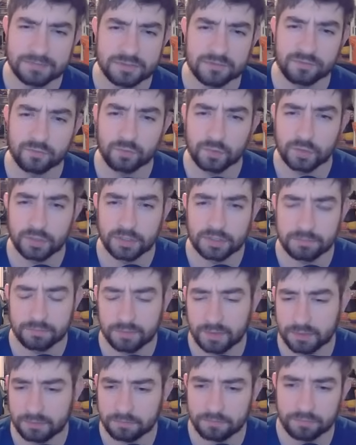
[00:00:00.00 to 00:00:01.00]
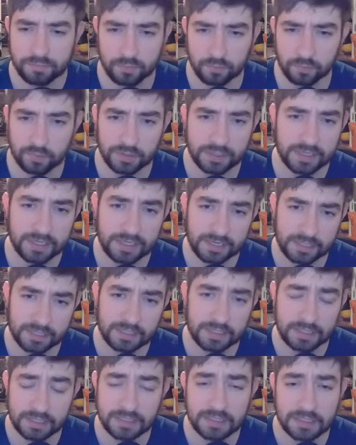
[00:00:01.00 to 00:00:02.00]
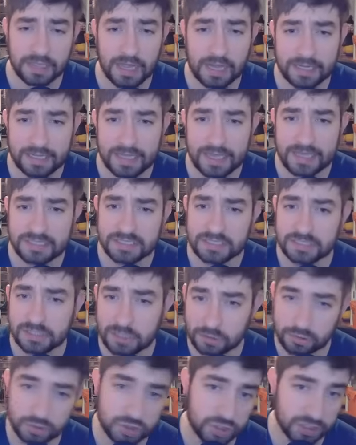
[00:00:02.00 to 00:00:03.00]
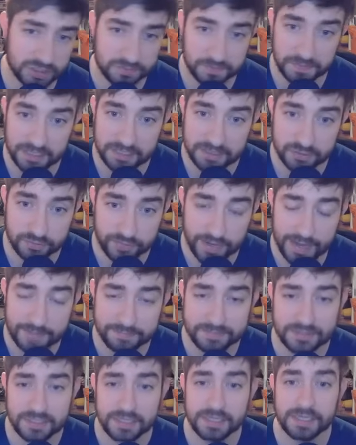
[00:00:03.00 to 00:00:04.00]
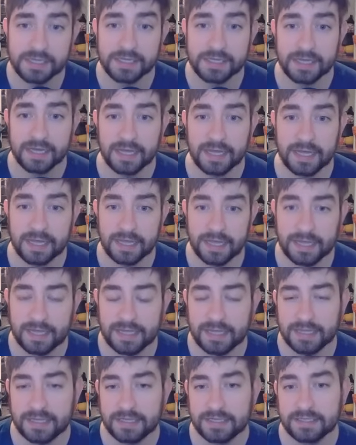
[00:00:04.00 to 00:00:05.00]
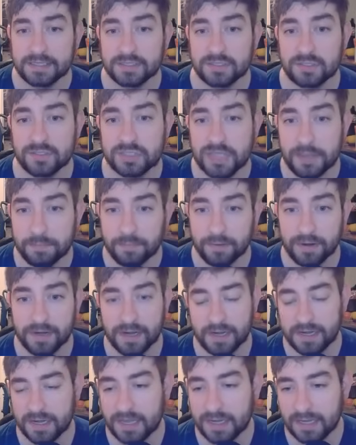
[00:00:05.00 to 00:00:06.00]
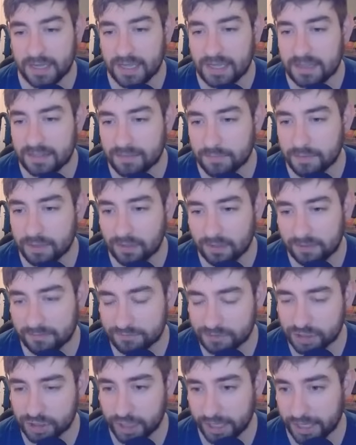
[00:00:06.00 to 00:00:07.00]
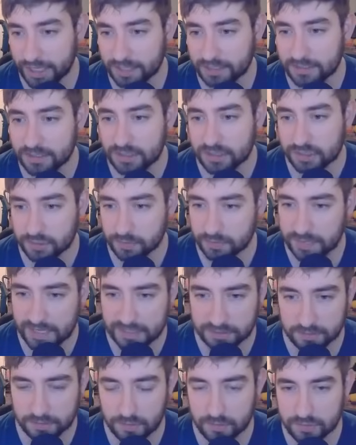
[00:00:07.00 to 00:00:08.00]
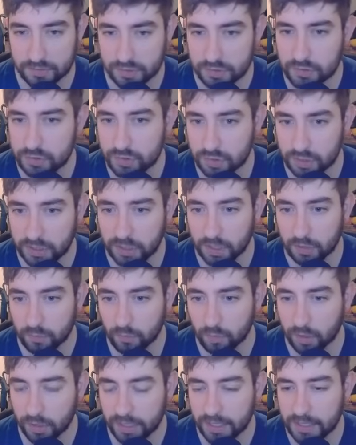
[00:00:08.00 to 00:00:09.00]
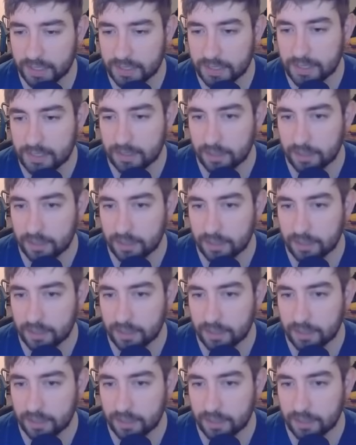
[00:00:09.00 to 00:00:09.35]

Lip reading: Fua, but Perulia, and in a lot of cases, they're just being dropped separate and not in the middle of a chain. So that those usually aren't working.